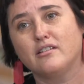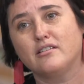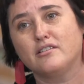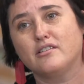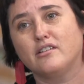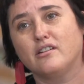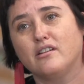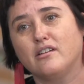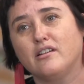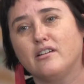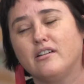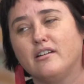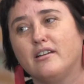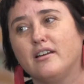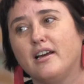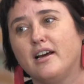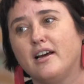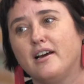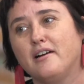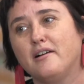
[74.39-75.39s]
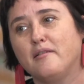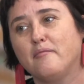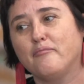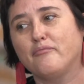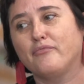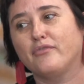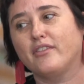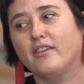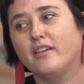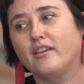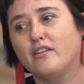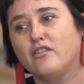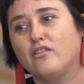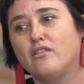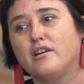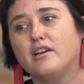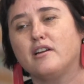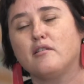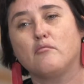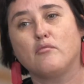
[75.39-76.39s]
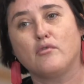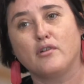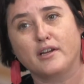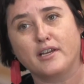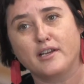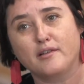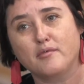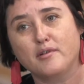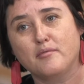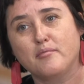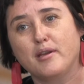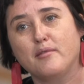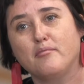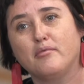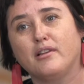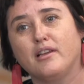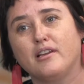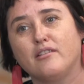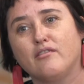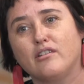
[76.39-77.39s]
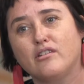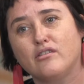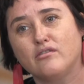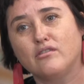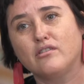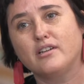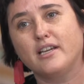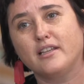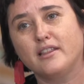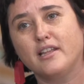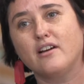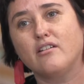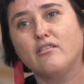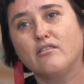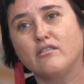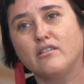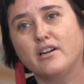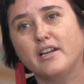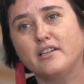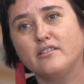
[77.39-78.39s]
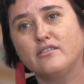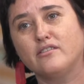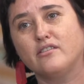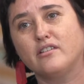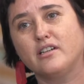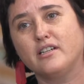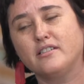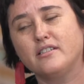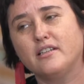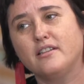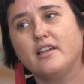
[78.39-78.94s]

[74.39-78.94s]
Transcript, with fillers: So um, going and working with people and recording their oral histories,